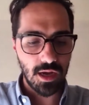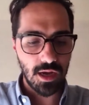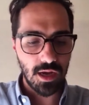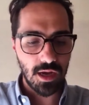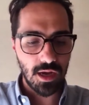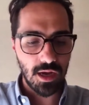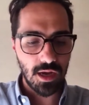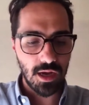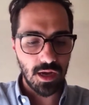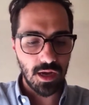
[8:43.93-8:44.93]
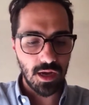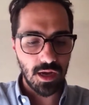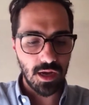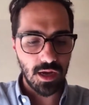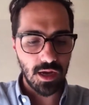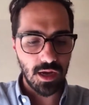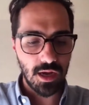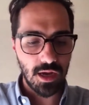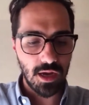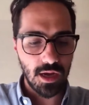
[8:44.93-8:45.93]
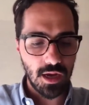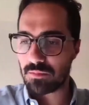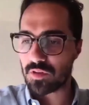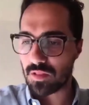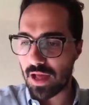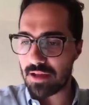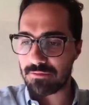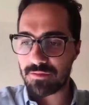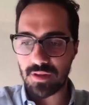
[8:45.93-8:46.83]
see this vision that I had for myself come to life.